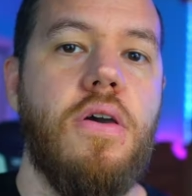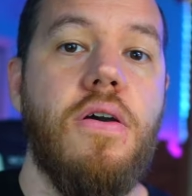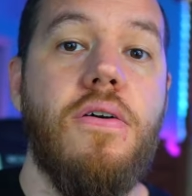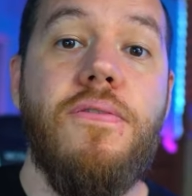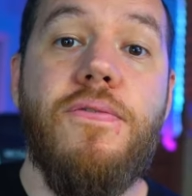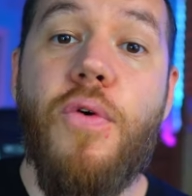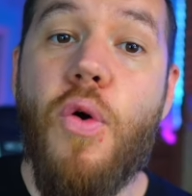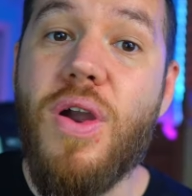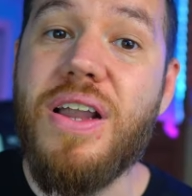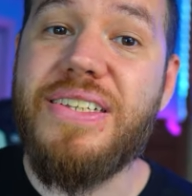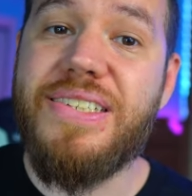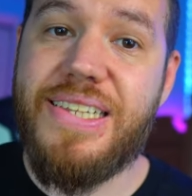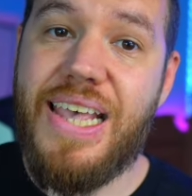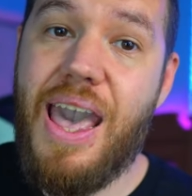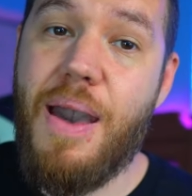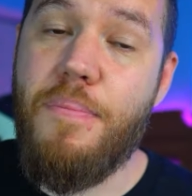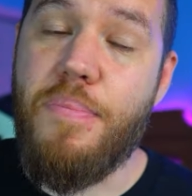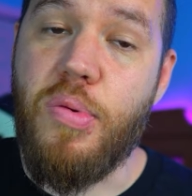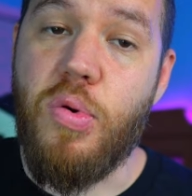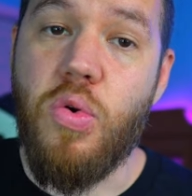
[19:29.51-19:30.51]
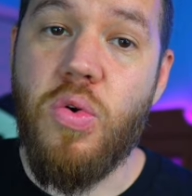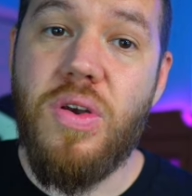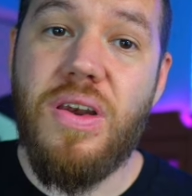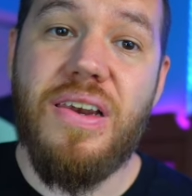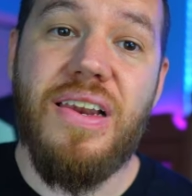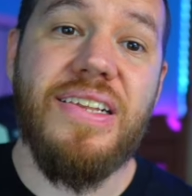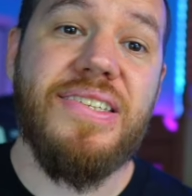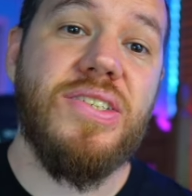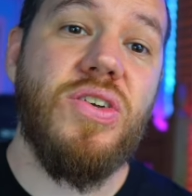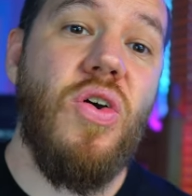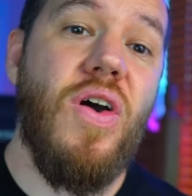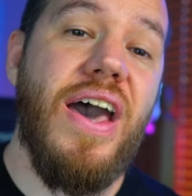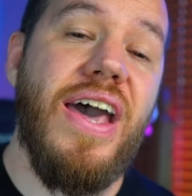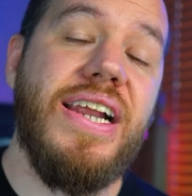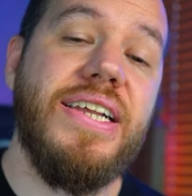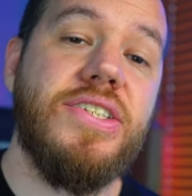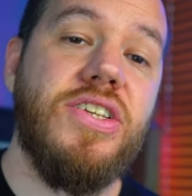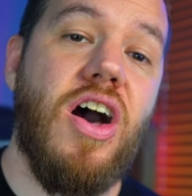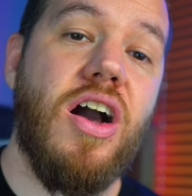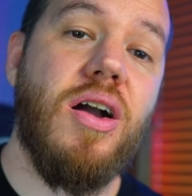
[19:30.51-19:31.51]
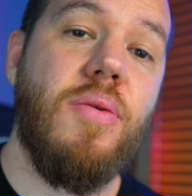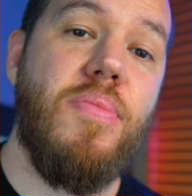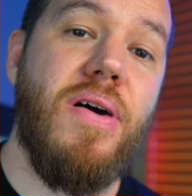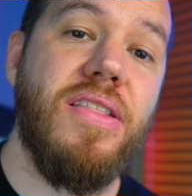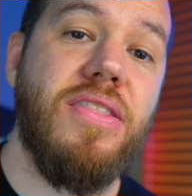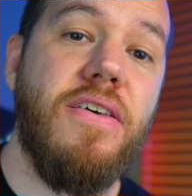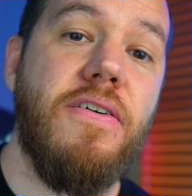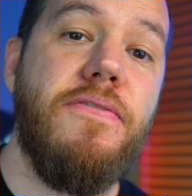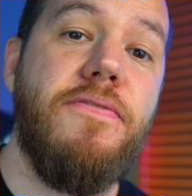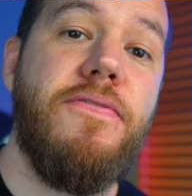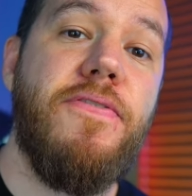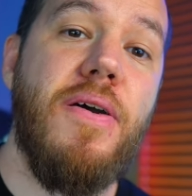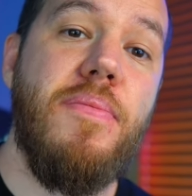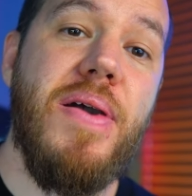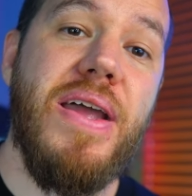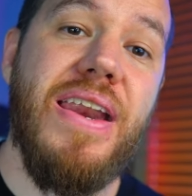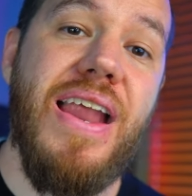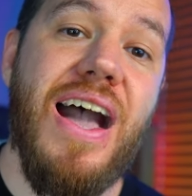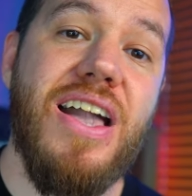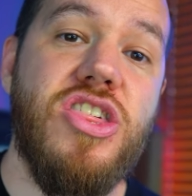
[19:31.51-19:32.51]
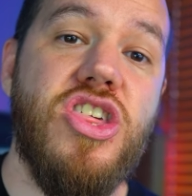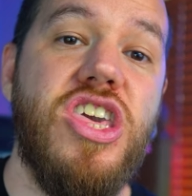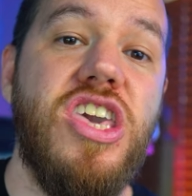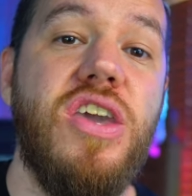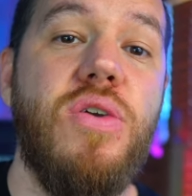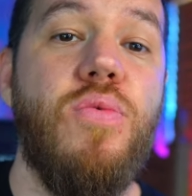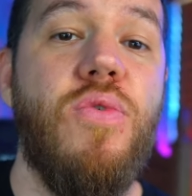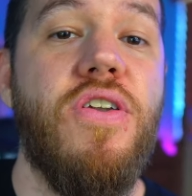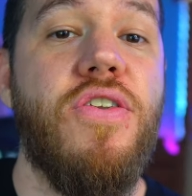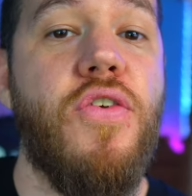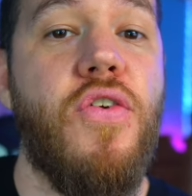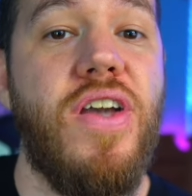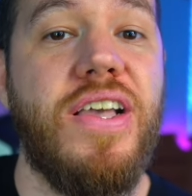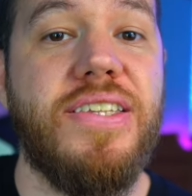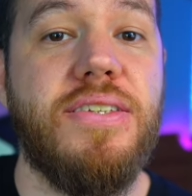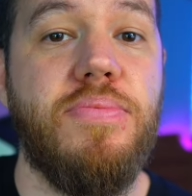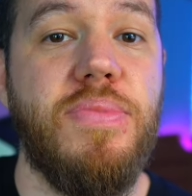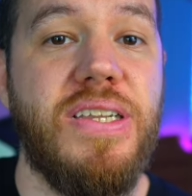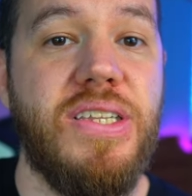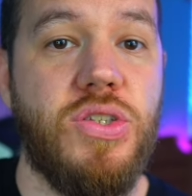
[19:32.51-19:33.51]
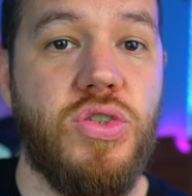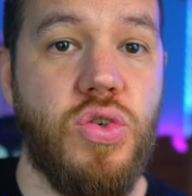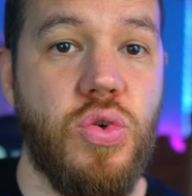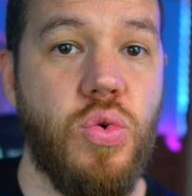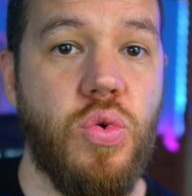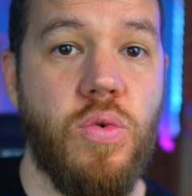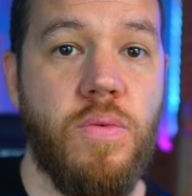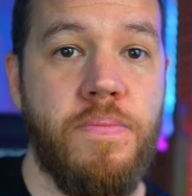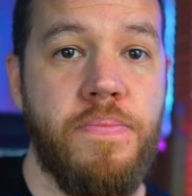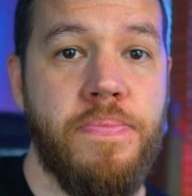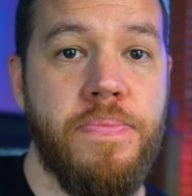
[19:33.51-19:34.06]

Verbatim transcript: For example, let's go ahead and talk about the Fibonacci retracement tool.